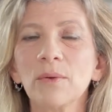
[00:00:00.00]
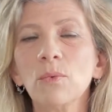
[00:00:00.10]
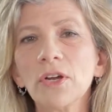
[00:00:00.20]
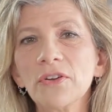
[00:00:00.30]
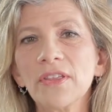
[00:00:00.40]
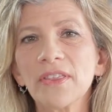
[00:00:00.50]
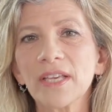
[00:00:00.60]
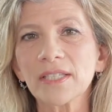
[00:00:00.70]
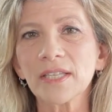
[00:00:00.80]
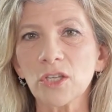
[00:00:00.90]
What are the
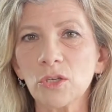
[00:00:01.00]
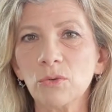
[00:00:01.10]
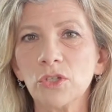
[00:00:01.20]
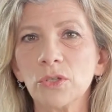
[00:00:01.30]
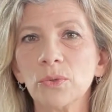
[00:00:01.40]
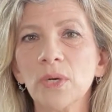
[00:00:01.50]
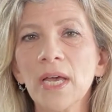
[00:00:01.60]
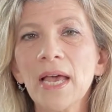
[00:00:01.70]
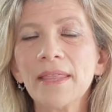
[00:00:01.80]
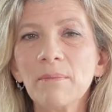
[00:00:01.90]
things that you do
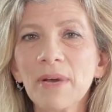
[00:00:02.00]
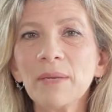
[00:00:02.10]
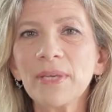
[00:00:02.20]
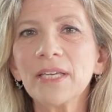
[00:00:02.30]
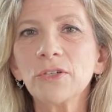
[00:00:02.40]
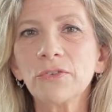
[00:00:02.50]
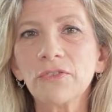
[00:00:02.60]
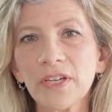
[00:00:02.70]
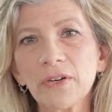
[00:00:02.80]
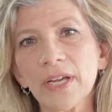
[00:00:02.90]
that might be
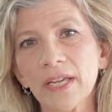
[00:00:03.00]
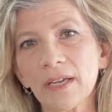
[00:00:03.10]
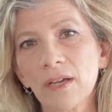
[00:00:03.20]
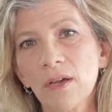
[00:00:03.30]
interfering